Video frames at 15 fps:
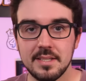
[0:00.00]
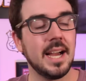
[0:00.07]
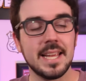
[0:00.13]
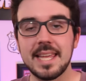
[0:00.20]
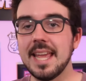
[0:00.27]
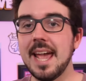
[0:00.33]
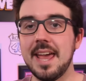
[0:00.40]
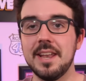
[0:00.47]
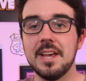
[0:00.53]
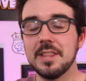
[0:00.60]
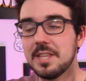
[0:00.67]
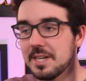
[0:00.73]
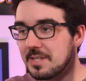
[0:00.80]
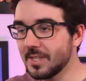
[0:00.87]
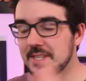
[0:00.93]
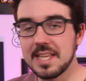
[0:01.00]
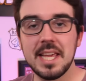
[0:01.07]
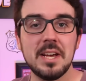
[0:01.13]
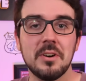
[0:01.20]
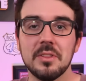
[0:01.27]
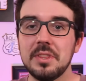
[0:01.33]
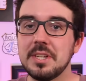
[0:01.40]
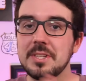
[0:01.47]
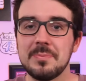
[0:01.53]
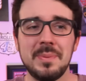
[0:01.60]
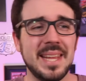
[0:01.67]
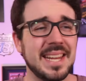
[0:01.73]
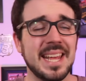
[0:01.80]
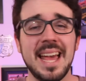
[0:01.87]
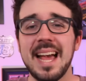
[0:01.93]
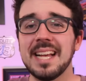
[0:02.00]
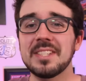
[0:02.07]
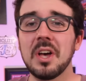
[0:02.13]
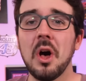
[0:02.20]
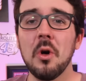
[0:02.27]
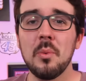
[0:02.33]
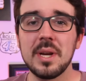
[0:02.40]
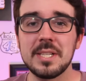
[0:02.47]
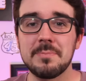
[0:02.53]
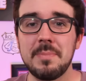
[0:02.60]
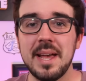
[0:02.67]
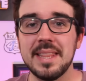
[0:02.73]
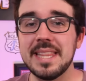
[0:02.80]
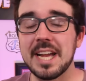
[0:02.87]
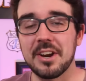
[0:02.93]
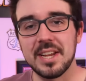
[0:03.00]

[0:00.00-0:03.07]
Again, the skill, the speed has always been there.